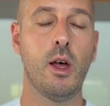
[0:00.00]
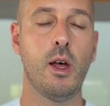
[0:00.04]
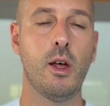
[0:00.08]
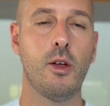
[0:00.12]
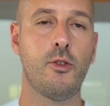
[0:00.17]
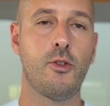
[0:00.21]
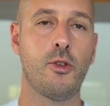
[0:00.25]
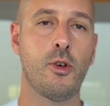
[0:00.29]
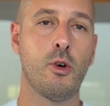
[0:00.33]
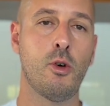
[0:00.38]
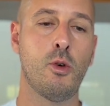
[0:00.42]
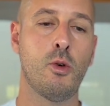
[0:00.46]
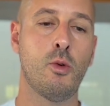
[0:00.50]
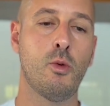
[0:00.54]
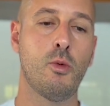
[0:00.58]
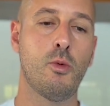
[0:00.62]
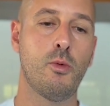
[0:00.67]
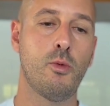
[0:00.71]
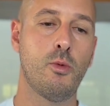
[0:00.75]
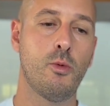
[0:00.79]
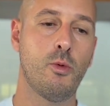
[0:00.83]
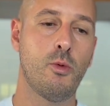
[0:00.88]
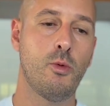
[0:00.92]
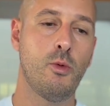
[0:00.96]
So
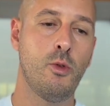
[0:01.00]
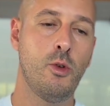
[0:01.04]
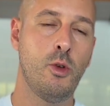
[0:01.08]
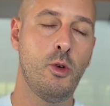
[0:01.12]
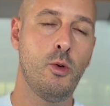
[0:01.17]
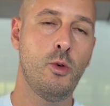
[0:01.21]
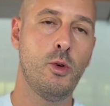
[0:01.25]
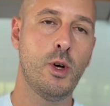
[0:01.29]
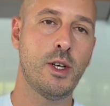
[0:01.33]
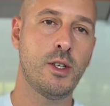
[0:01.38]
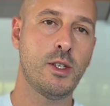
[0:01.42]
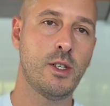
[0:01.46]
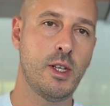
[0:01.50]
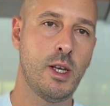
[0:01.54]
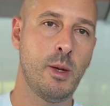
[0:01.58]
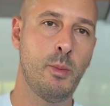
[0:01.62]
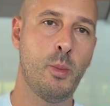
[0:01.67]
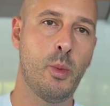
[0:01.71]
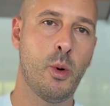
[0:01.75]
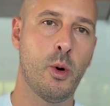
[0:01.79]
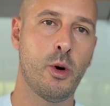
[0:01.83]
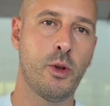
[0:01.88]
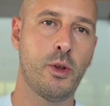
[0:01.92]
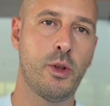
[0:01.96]
you as an
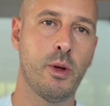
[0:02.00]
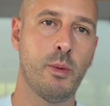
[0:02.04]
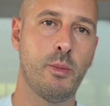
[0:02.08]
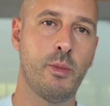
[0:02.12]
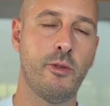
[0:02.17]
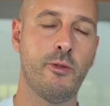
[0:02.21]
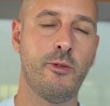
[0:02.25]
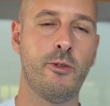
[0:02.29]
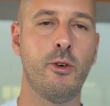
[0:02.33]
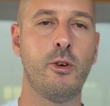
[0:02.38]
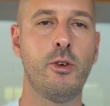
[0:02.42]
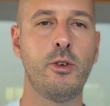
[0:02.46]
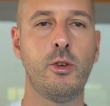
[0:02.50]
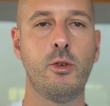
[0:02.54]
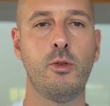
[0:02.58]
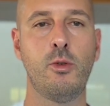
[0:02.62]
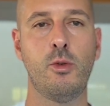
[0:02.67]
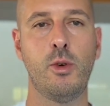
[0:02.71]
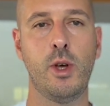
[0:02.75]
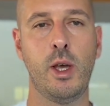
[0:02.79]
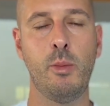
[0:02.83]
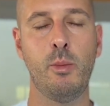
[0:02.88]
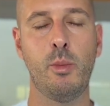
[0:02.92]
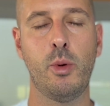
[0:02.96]
importer, before
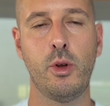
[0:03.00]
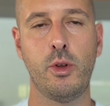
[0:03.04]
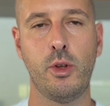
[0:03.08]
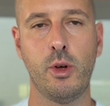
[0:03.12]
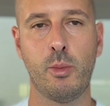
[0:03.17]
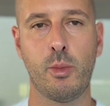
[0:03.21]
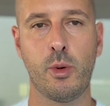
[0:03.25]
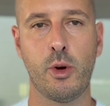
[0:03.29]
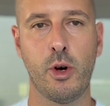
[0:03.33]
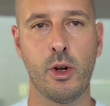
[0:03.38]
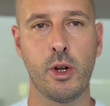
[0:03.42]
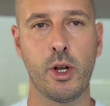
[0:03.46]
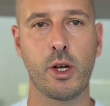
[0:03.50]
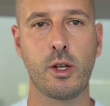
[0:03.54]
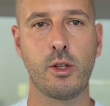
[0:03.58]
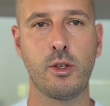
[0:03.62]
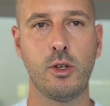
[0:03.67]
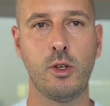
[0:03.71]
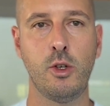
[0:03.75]
you import your product,